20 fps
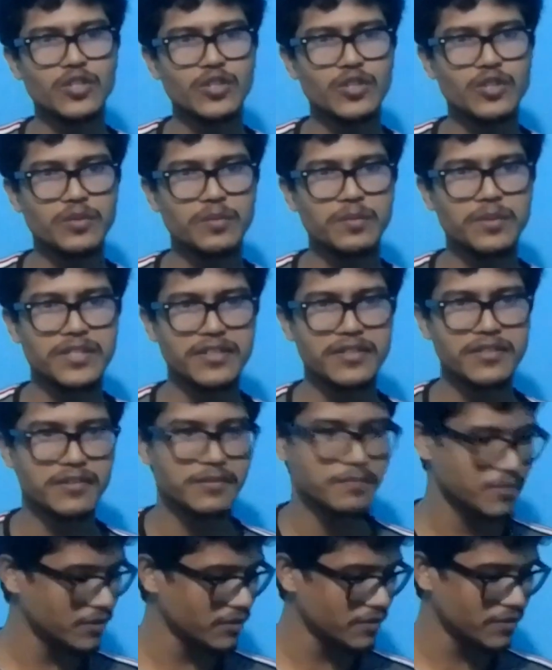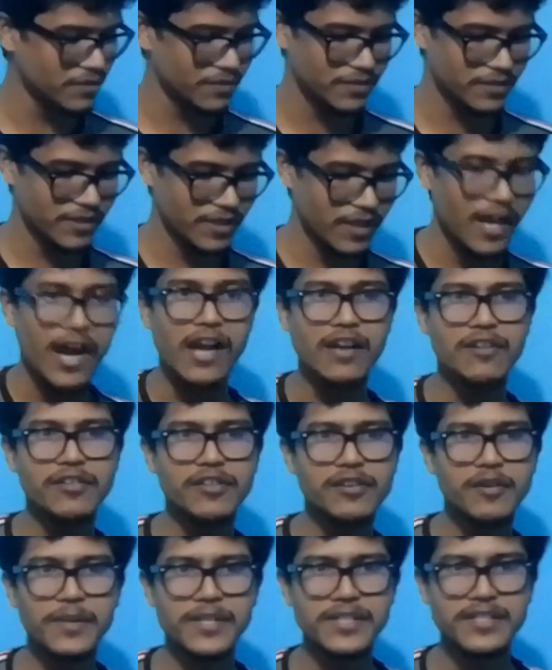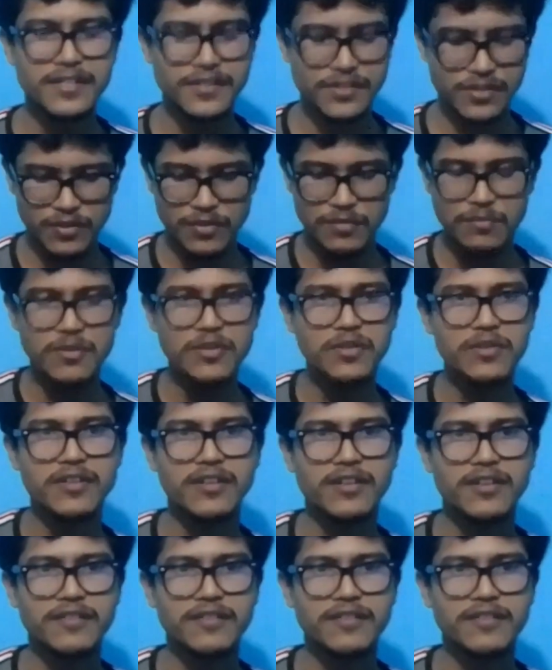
Jupyter notebook. I already opened this notebook